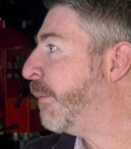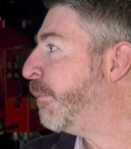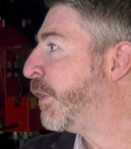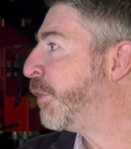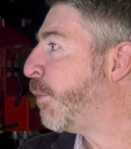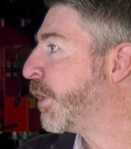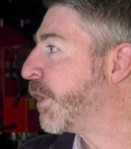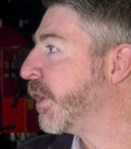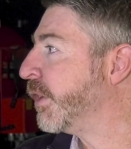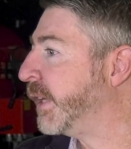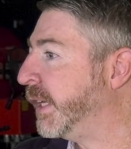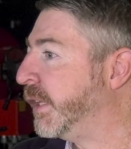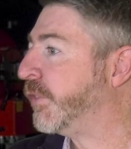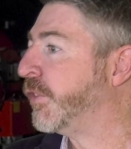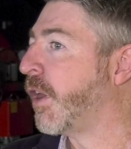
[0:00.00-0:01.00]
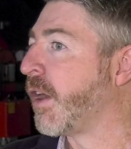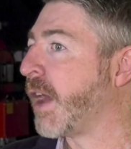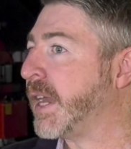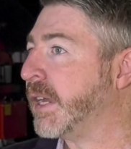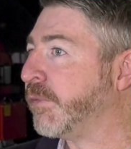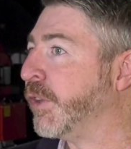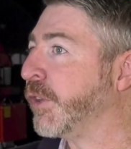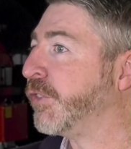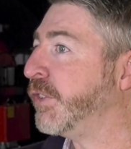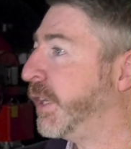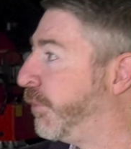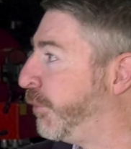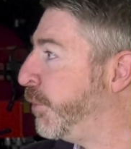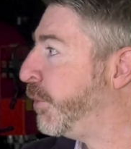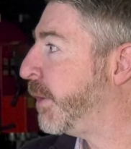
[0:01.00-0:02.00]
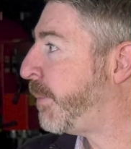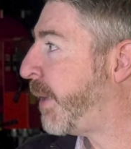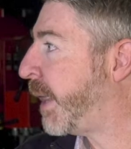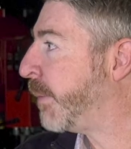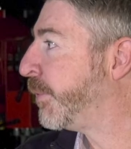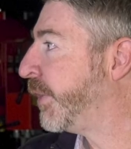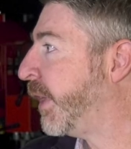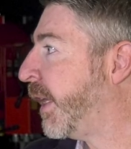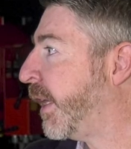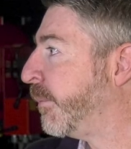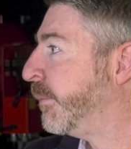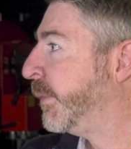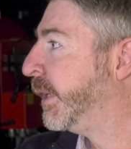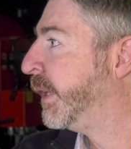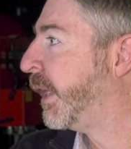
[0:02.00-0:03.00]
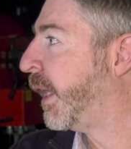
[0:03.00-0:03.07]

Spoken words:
and with what our needs are. And if there's an issue that pops up,